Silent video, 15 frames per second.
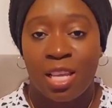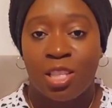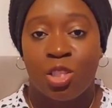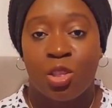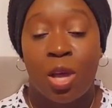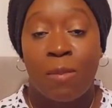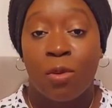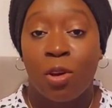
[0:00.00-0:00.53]

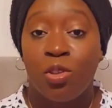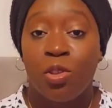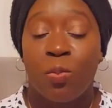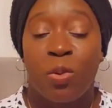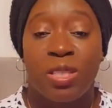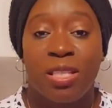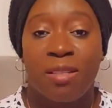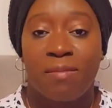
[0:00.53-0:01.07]
So I'm going to
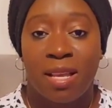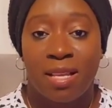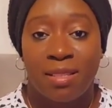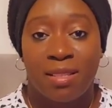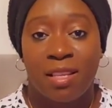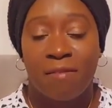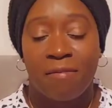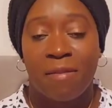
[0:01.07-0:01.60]
present
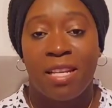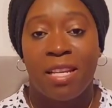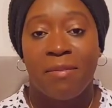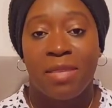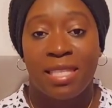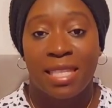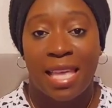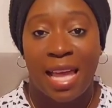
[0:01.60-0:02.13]
myself. My
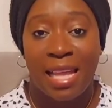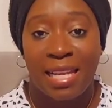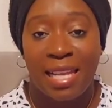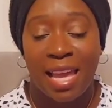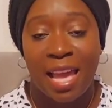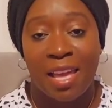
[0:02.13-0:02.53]
name is Kani.